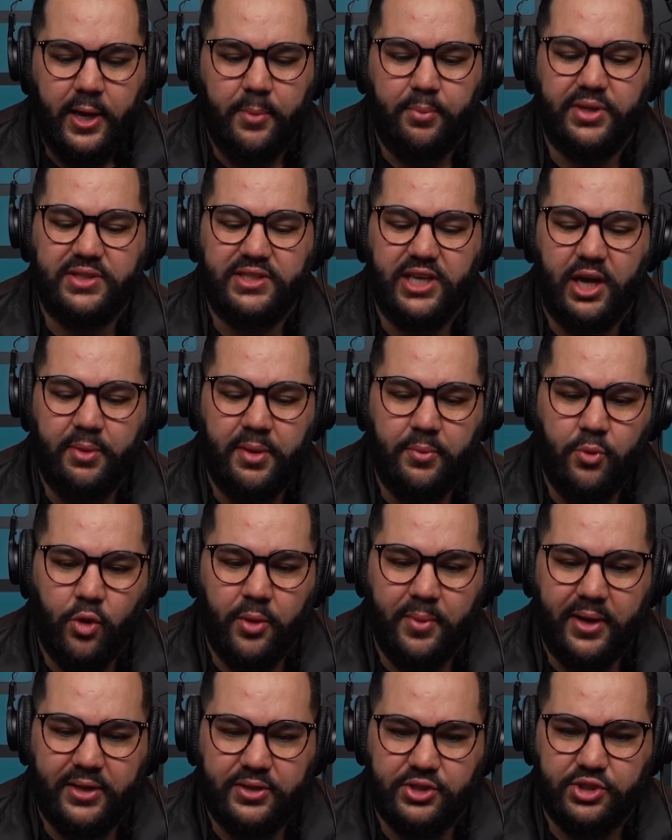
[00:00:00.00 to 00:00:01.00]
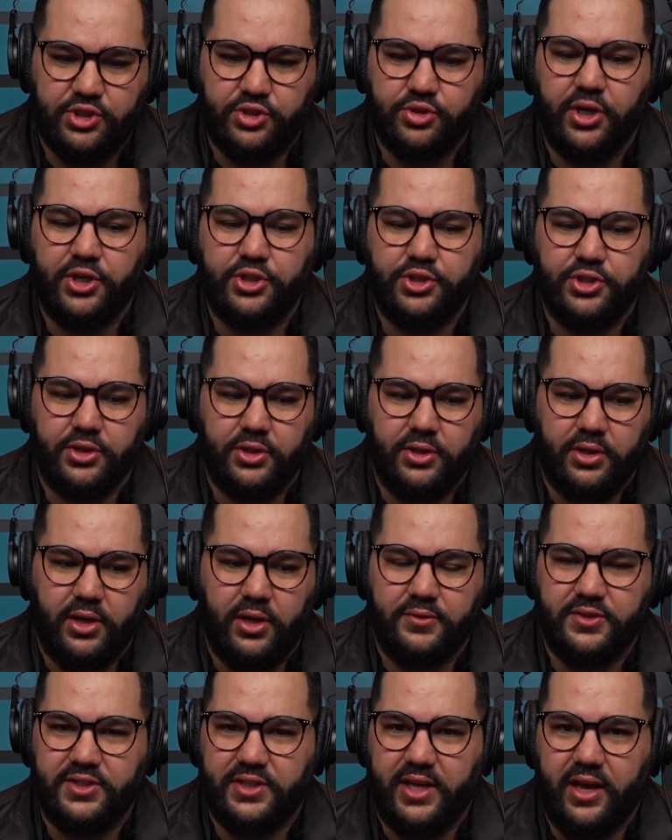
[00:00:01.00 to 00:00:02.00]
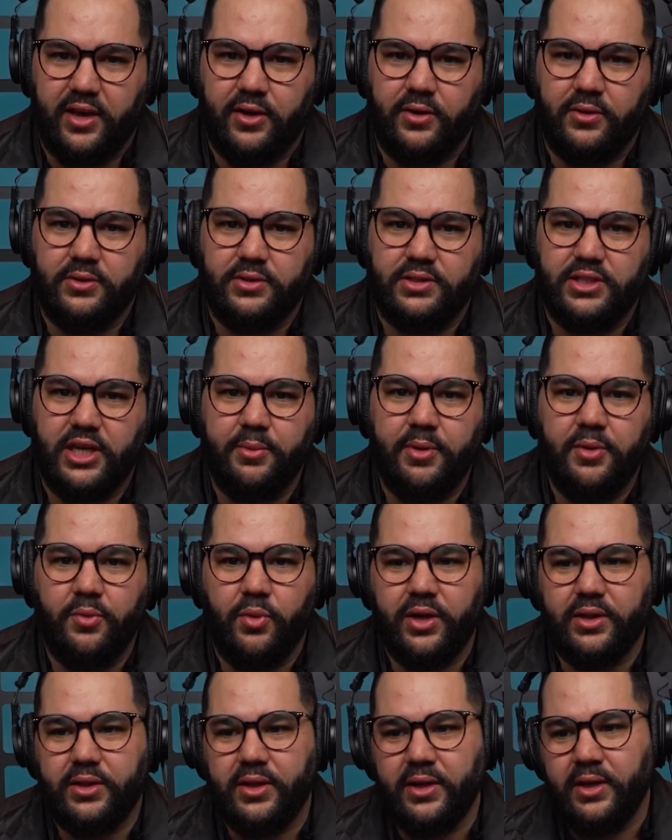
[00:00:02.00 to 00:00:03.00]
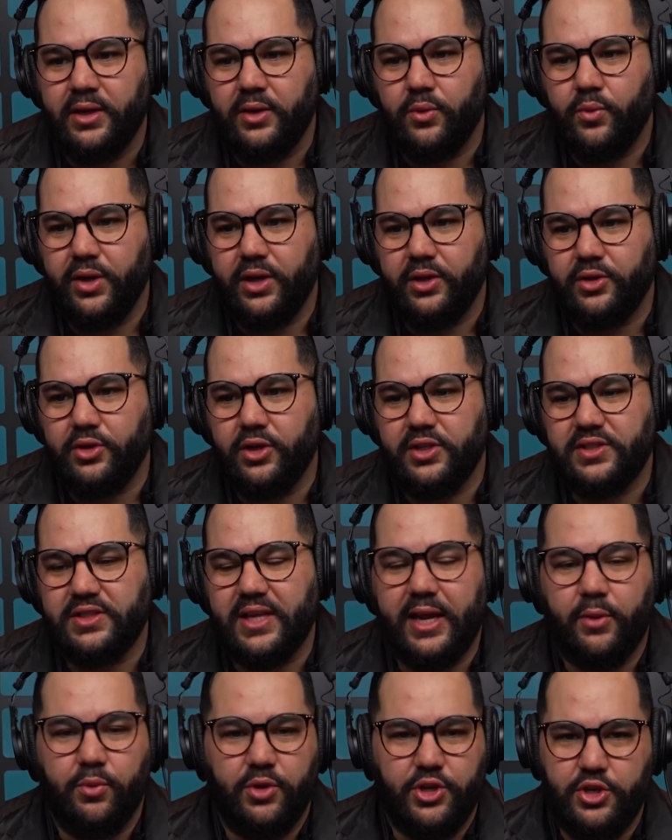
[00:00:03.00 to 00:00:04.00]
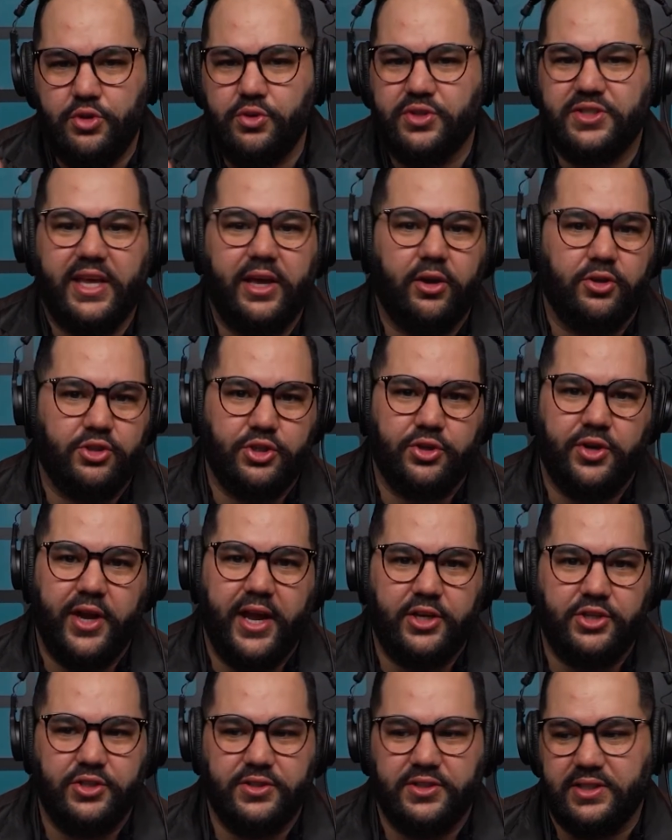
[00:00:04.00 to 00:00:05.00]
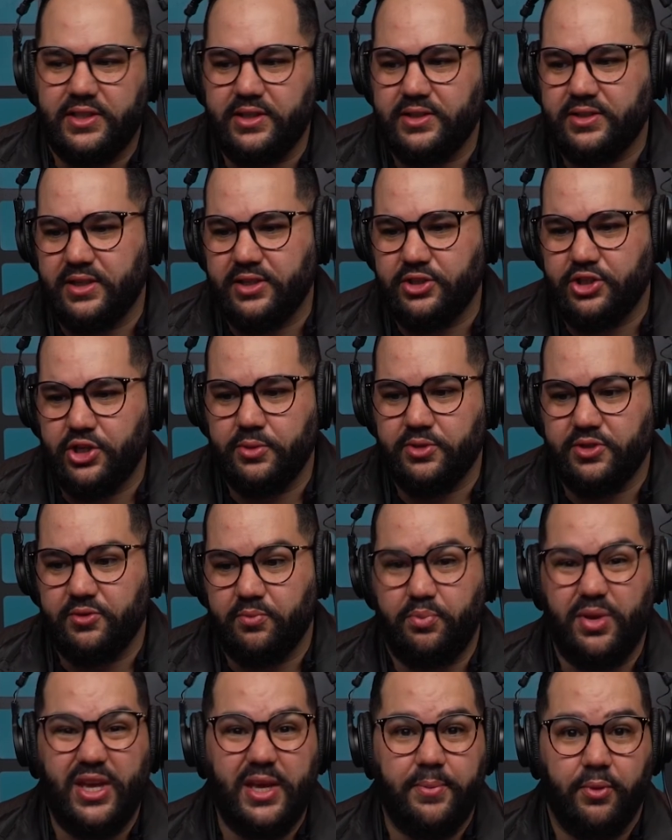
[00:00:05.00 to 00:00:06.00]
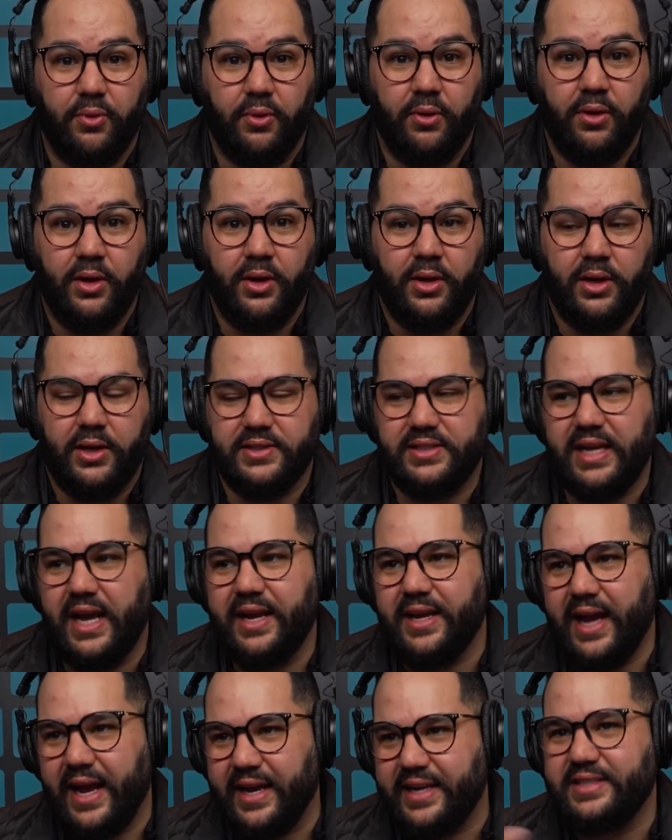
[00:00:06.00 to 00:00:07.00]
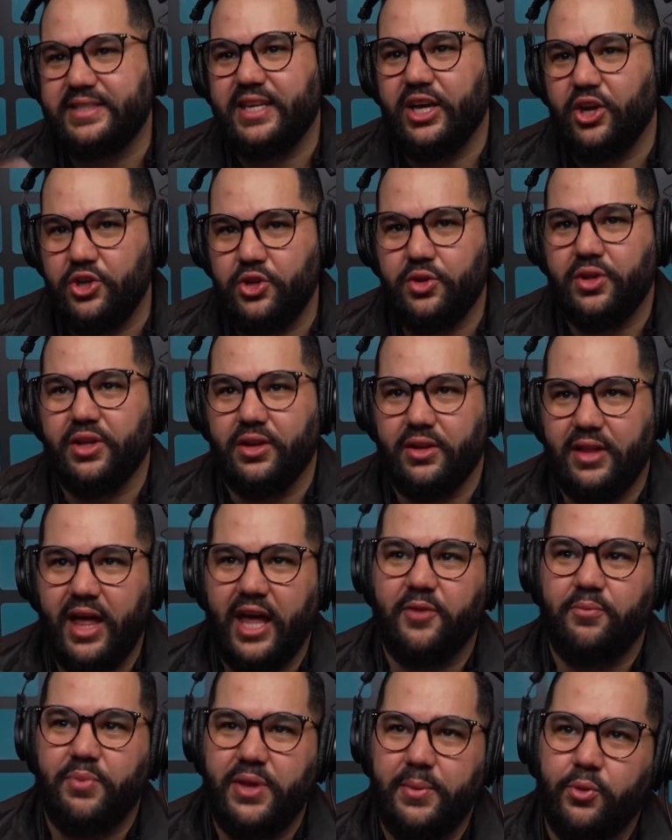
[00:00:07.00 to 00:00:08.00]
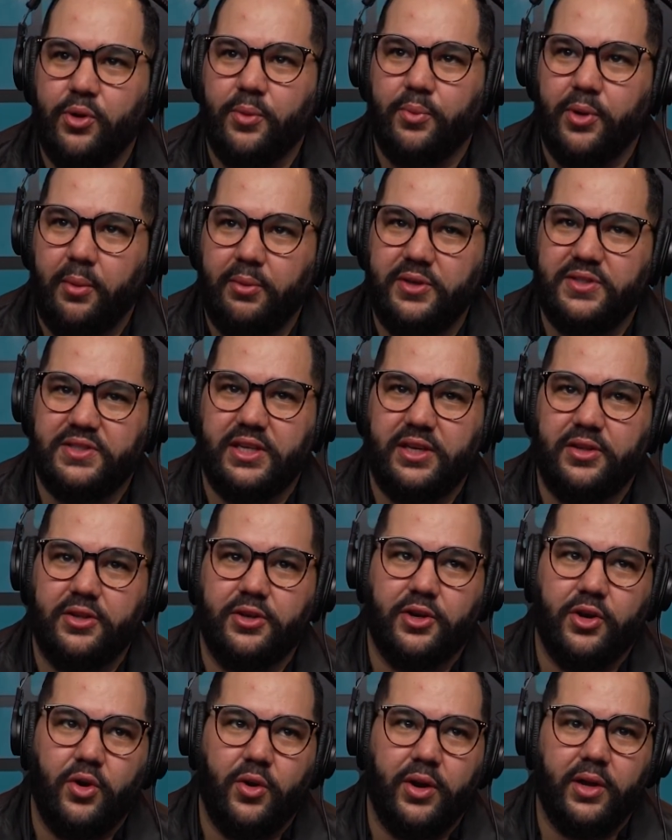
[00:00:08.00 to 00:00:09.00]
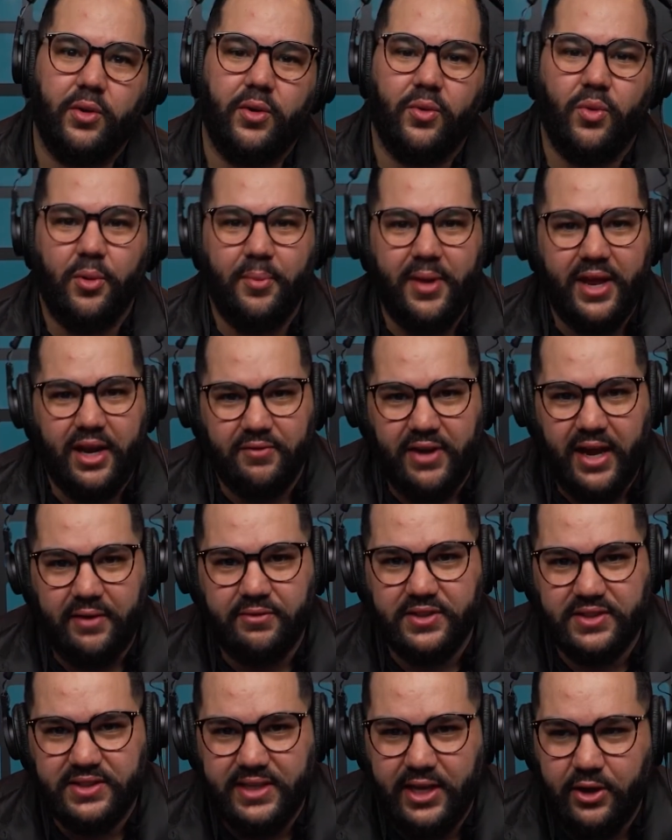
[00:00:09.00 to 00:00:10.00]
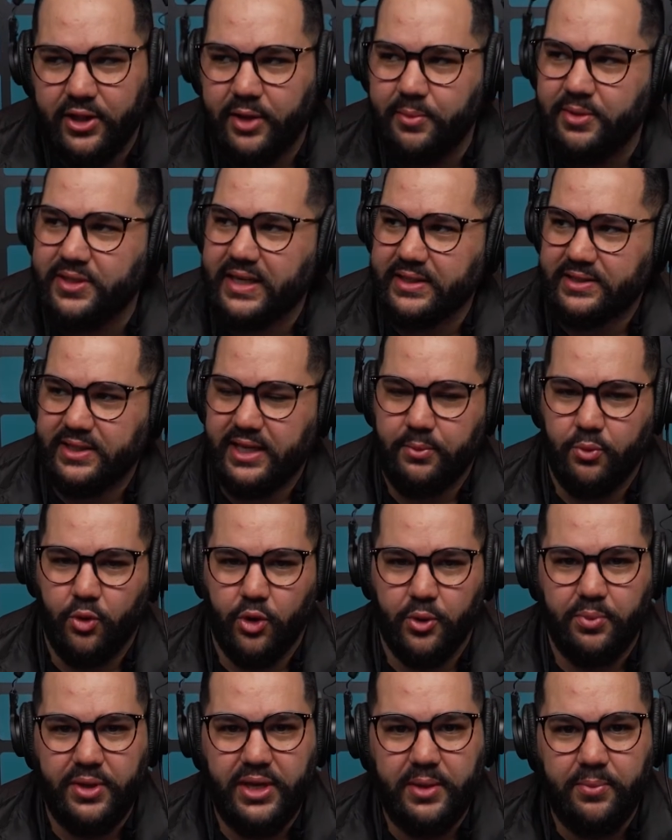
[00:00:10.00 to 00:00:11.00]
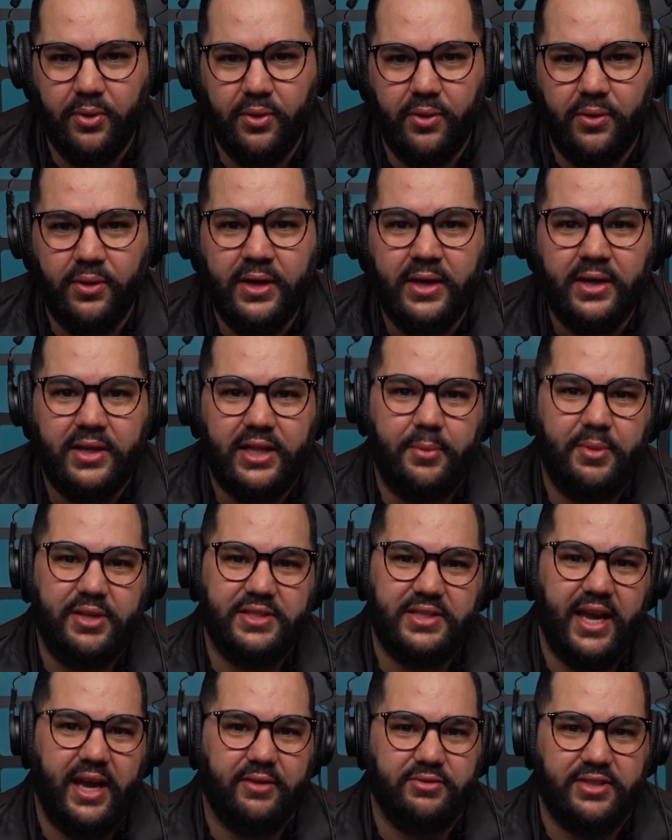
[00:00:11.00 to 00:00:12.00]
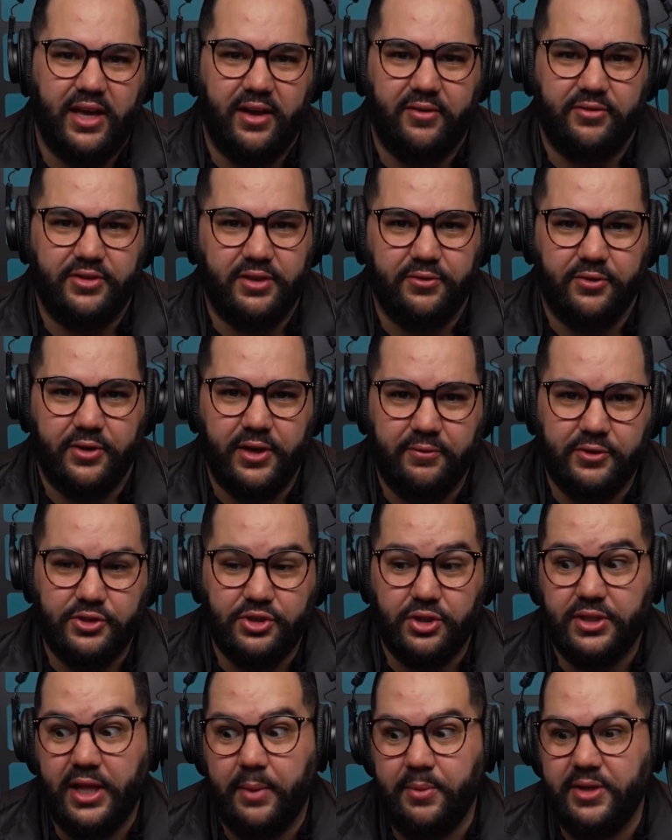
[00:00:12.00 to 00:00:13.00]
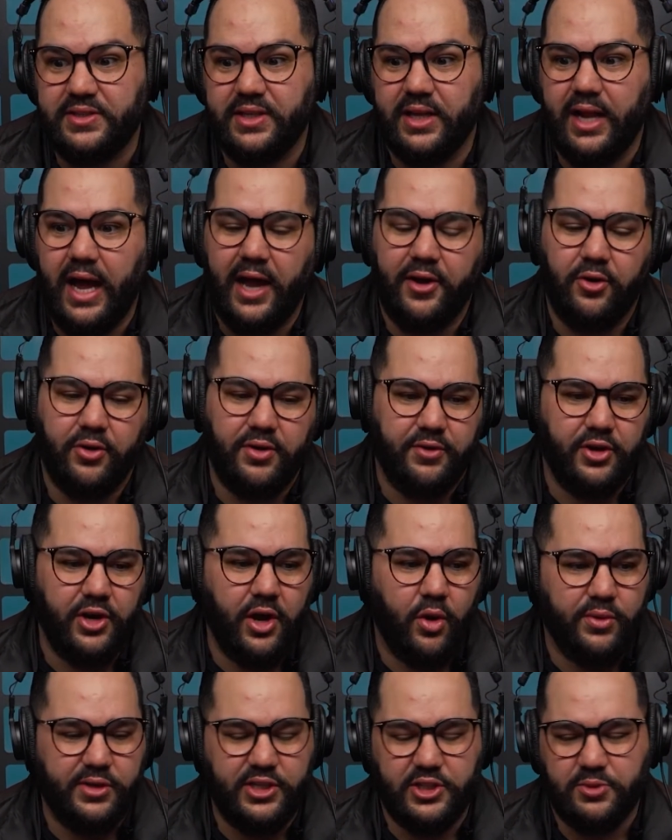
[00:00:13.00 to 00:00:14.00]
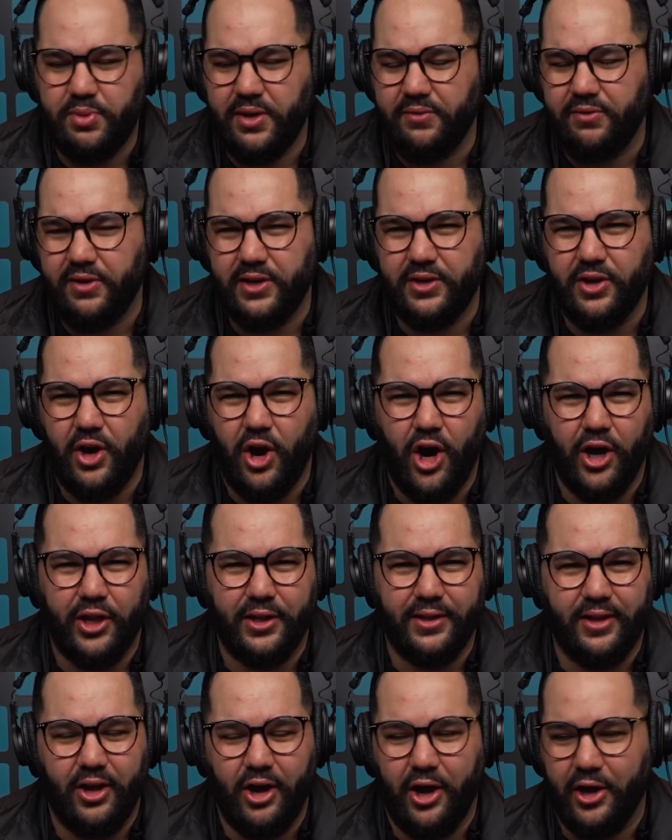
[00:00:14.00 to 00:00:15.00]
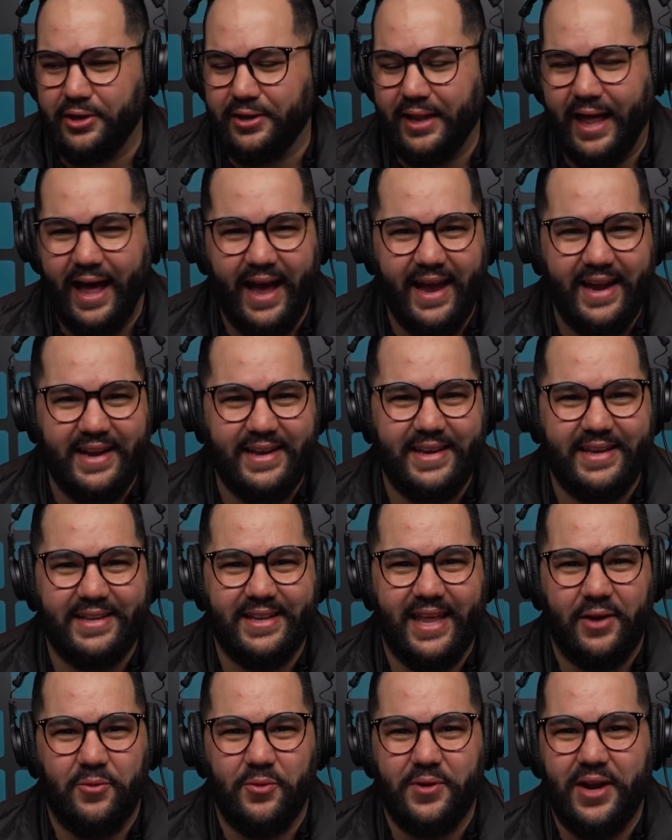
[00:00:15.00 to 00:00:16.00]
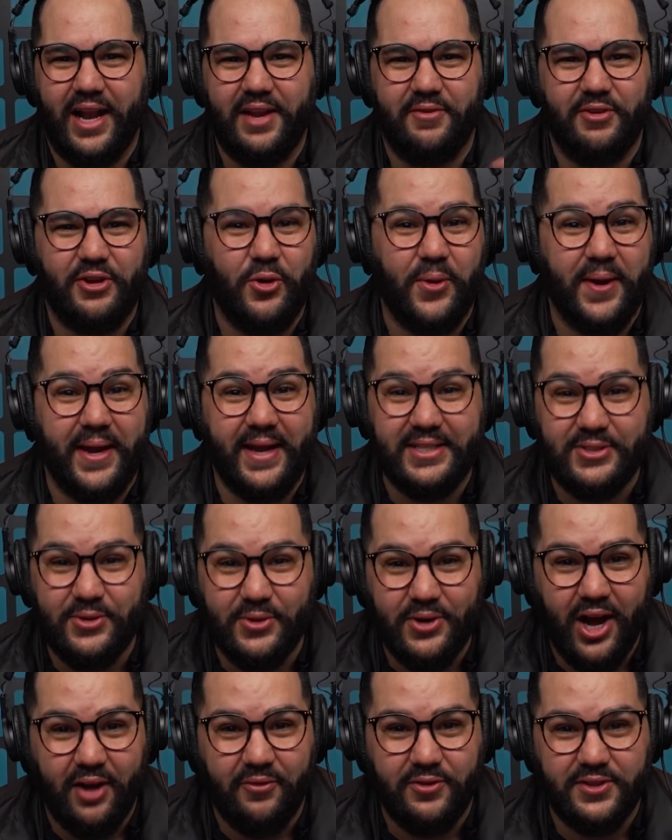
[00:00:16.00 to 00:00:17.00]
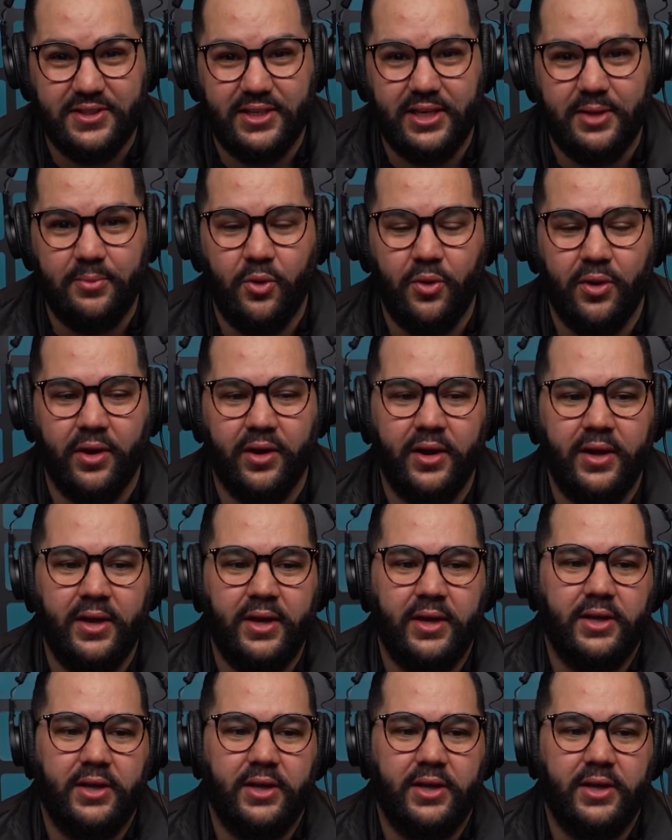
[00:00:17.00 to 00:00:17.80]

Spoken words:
But tell me more about the structure of scale. Tell me what it looks like when you scaled your agencies in terms of people. Because I could tell you that a lot of people are probably sitting there going, well, man, if I have to scale, that means I have to get more people. That means I have to have different infrastructure. That means that I don't even know. We just pivoted to online and like we're not even going into an office anymore.